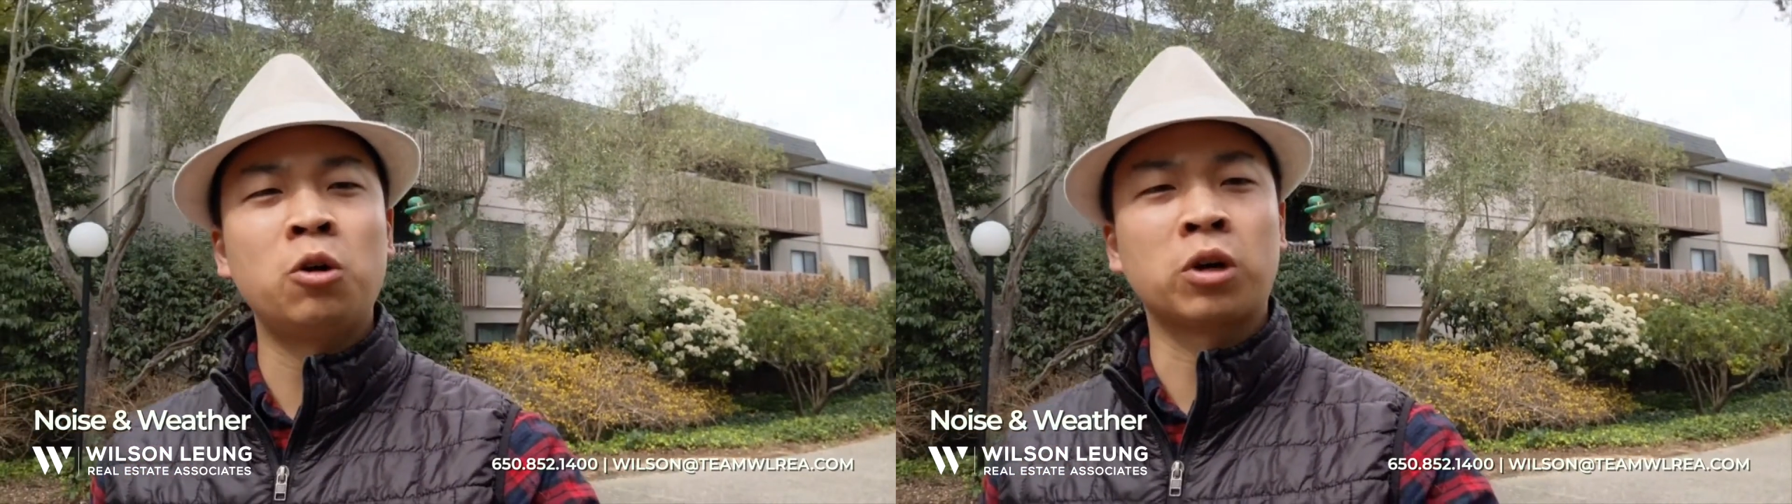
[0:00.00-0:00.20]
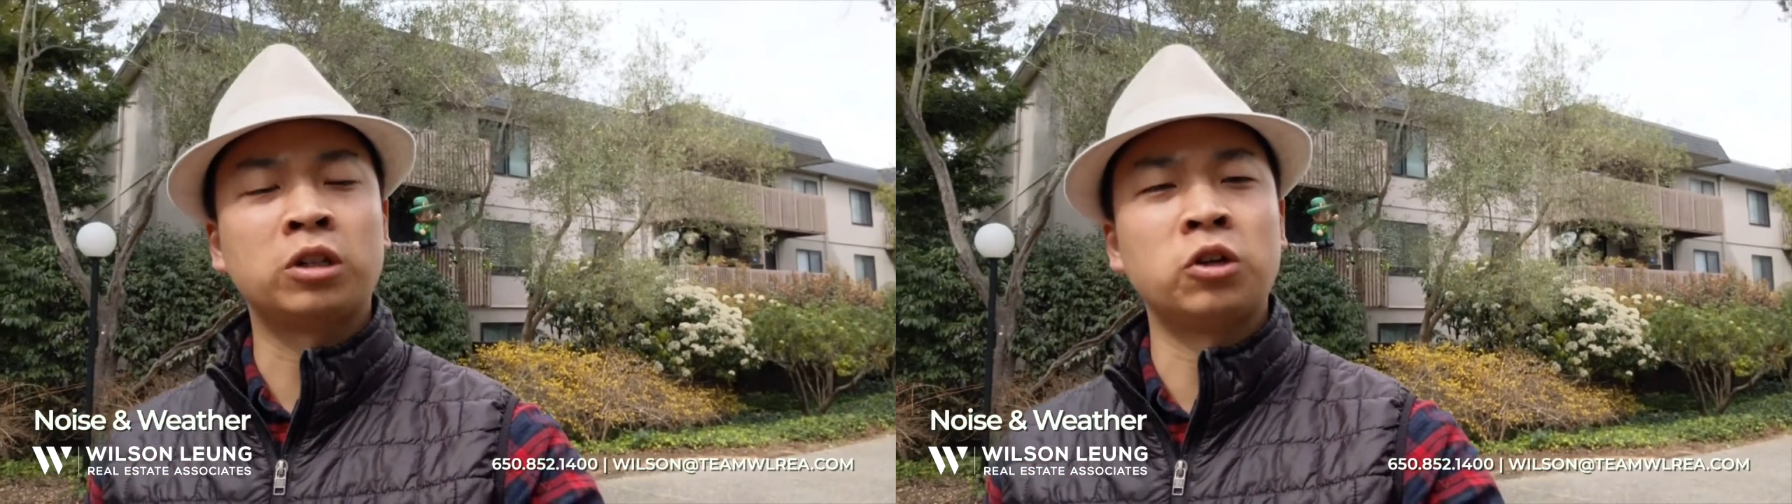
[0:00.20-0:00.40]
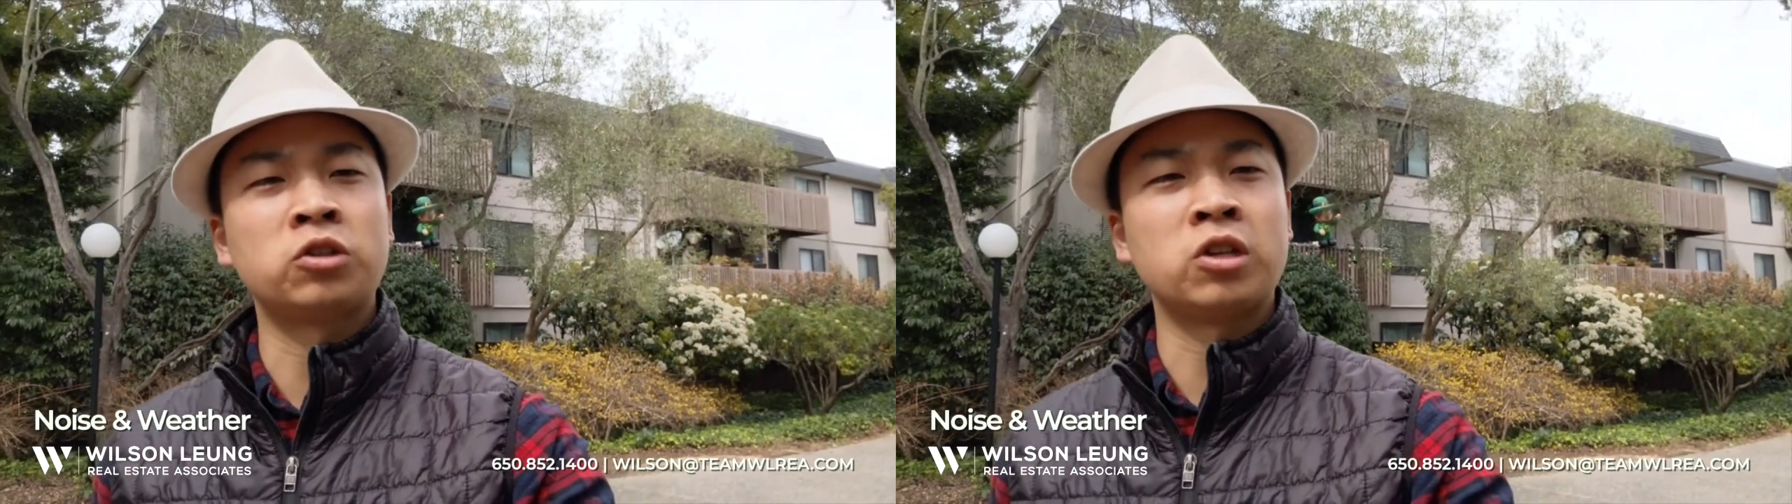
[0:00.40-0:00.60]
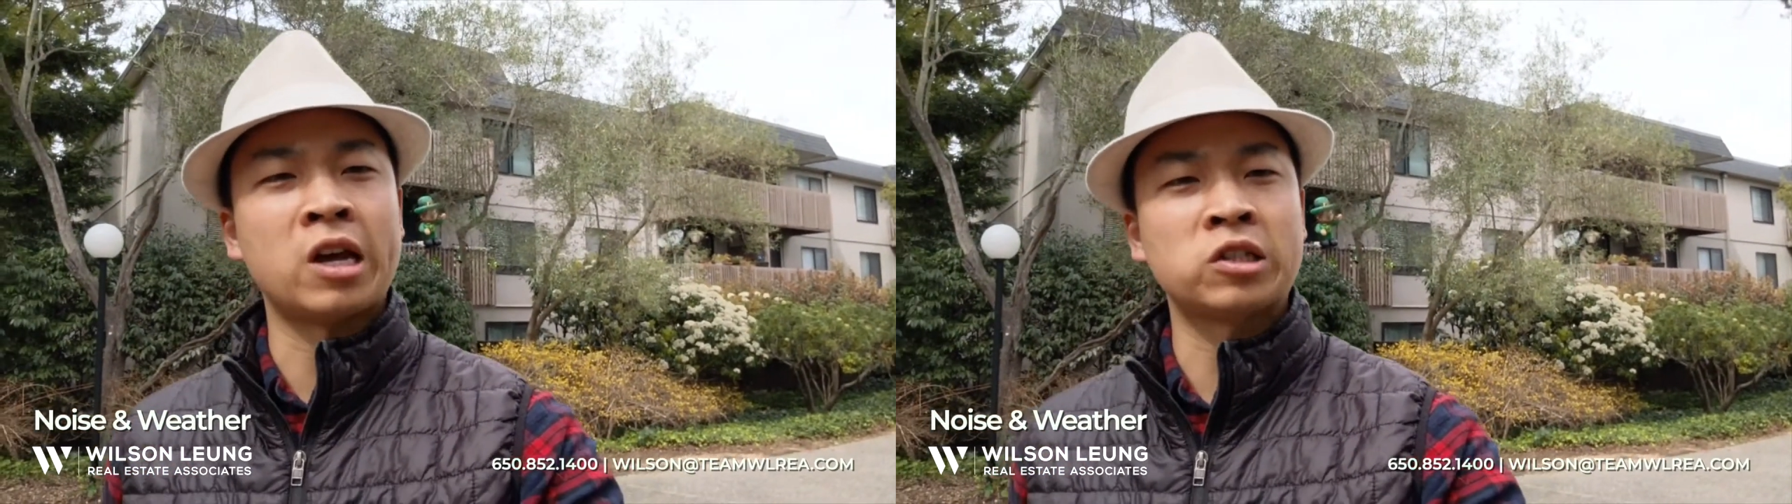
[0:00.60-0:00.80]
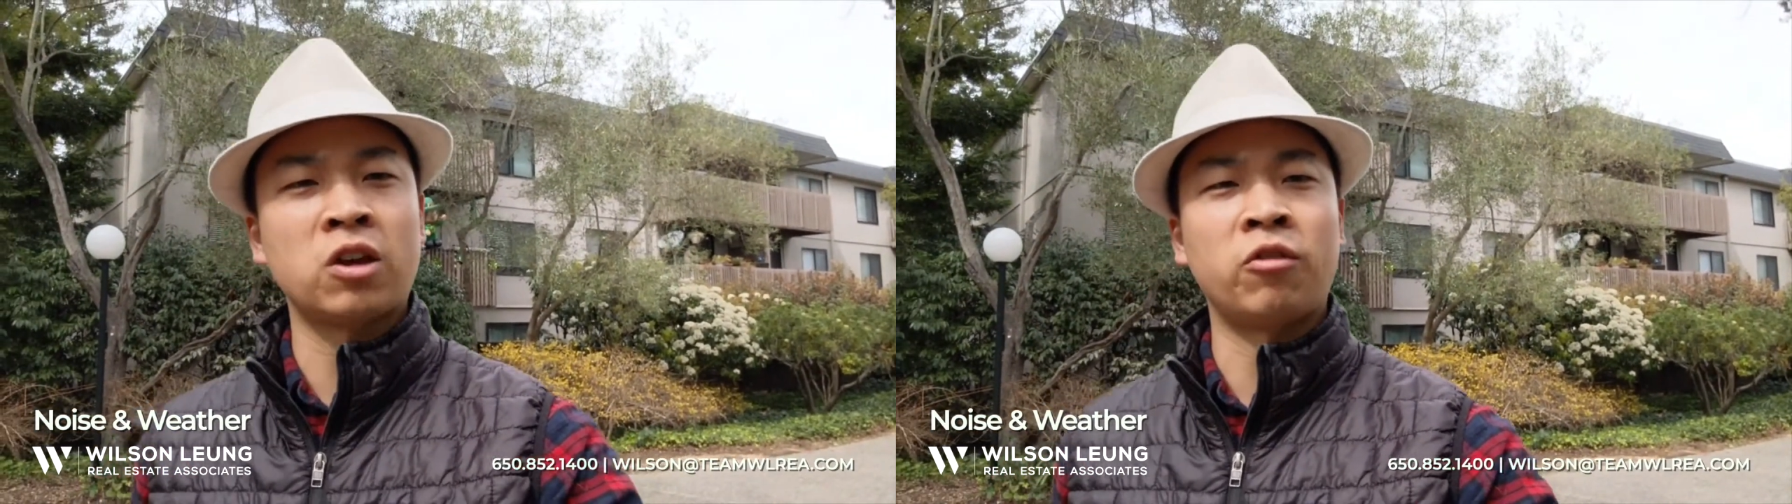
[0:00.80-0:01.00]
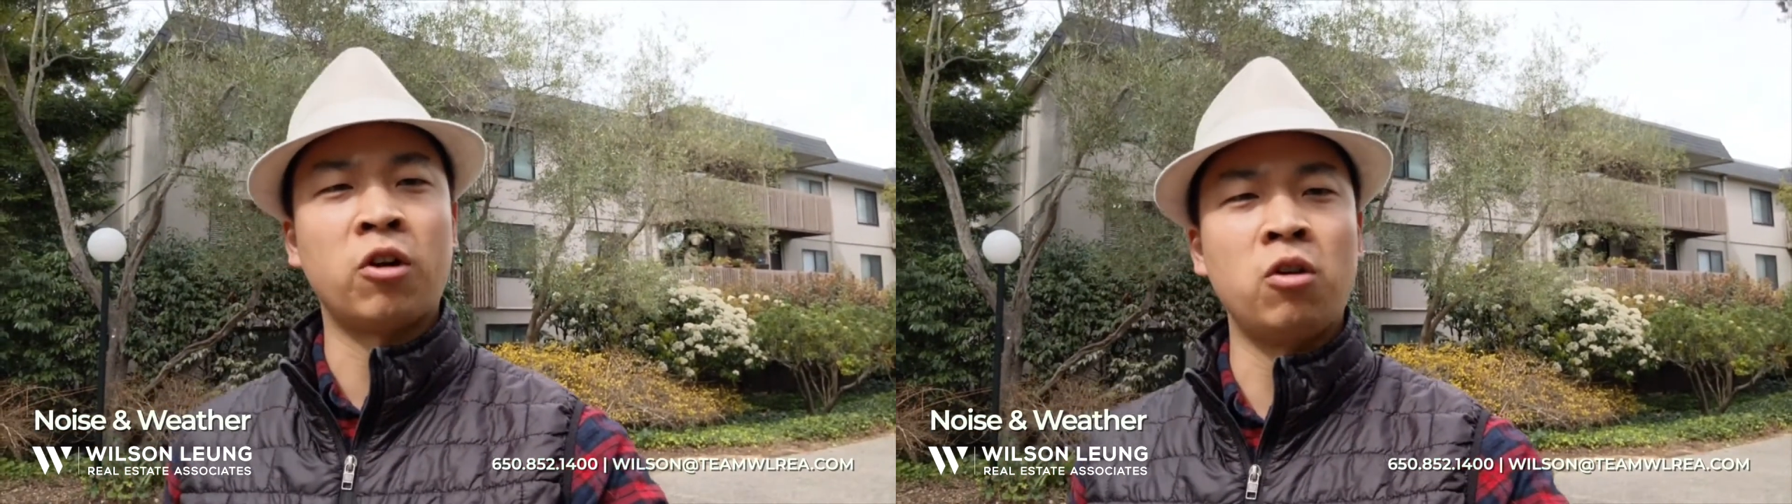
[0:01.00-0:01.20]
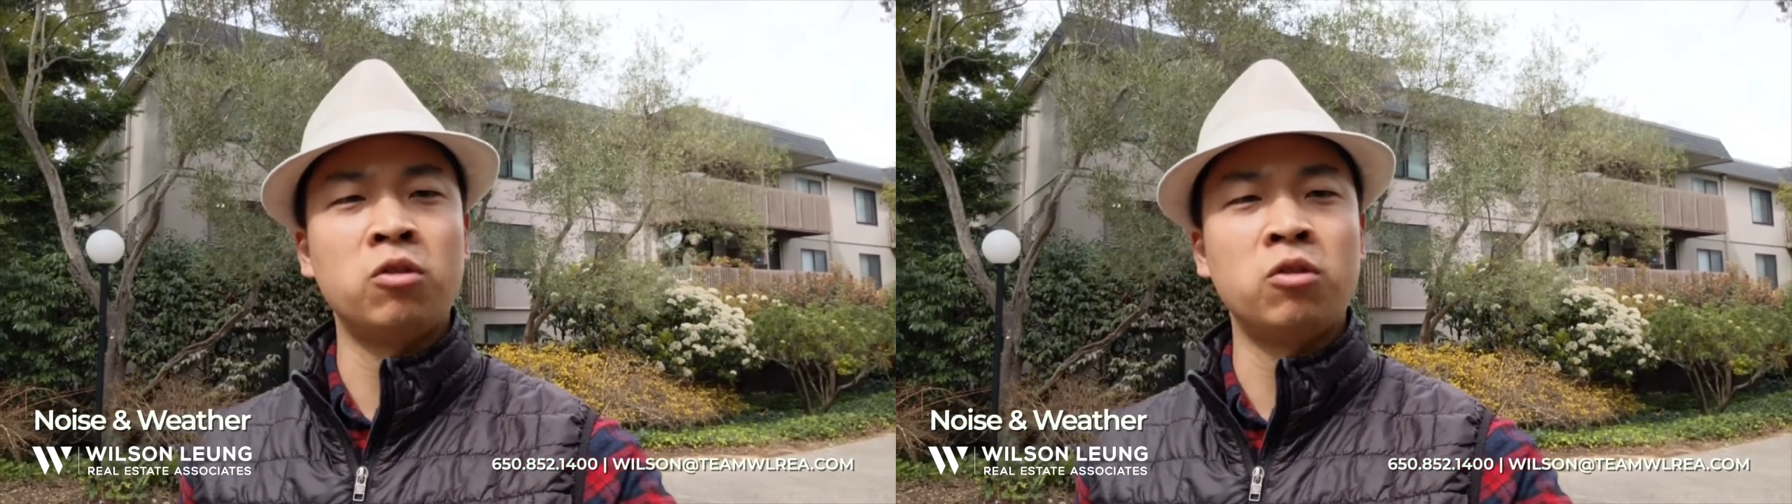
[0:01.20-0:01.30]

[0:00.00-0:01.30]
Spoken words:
we're close to SFO,